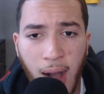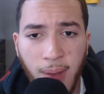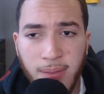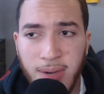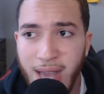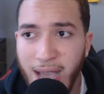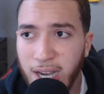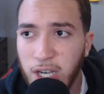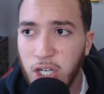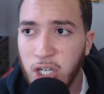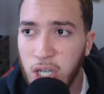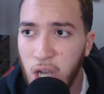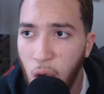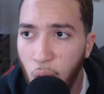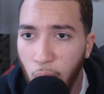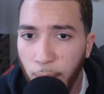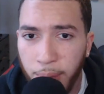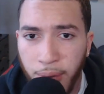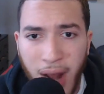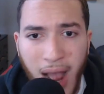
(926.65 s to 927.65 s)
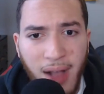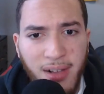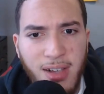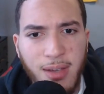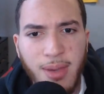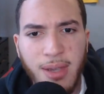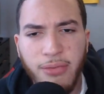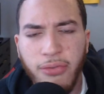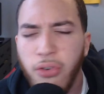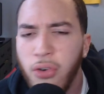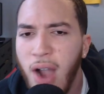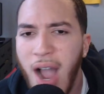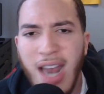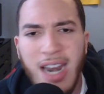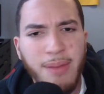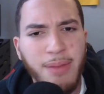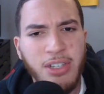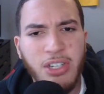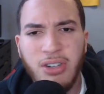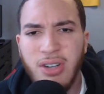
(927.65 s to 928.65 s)
Next show will probably be Friday,
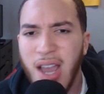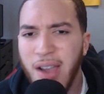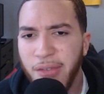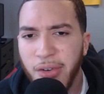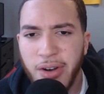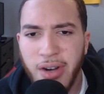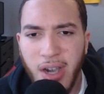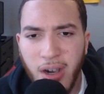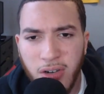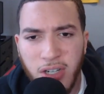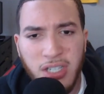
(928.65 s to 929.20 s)
but you never know.